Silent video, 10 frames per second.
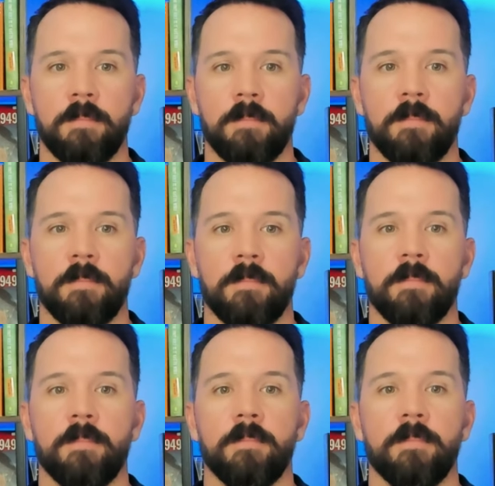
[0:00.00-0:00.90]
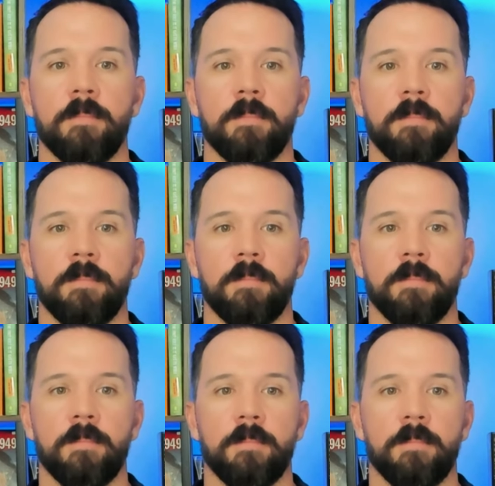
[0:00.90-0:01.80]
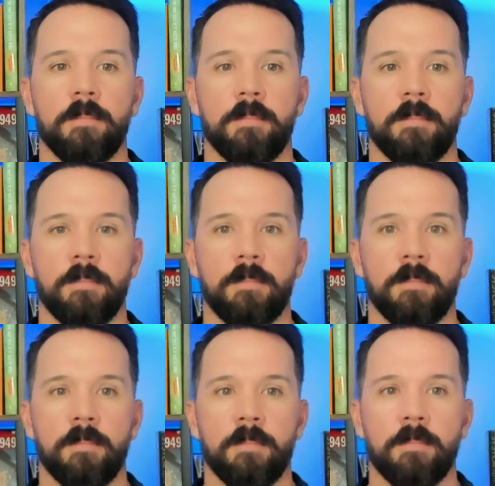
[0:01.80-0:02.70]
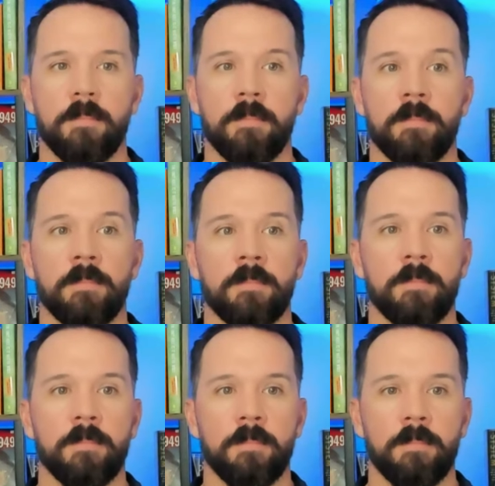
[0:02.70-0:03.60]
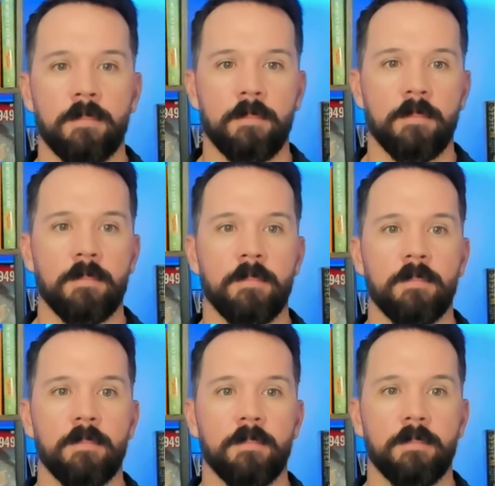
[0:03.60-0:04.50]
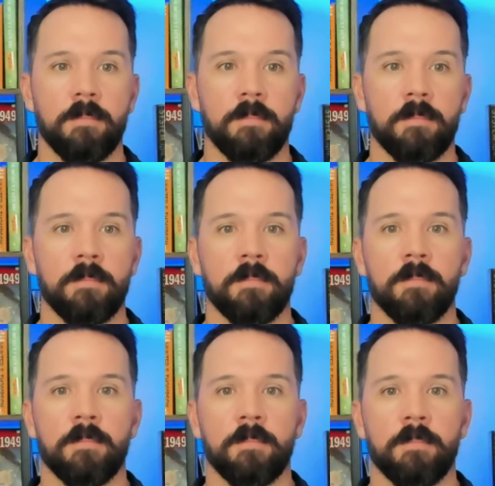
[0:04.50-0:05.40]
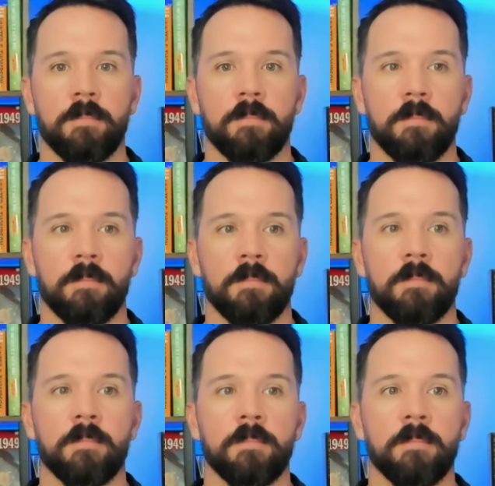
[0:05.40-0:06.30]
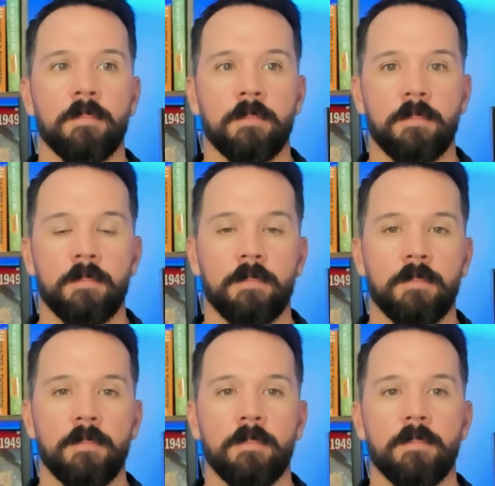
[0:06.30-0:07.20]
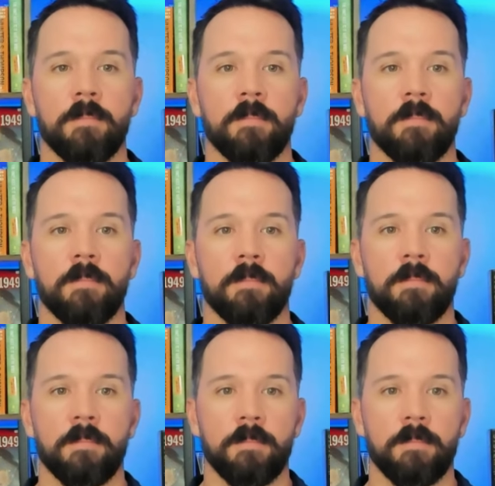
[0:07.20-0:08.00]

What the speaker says: (not speaking)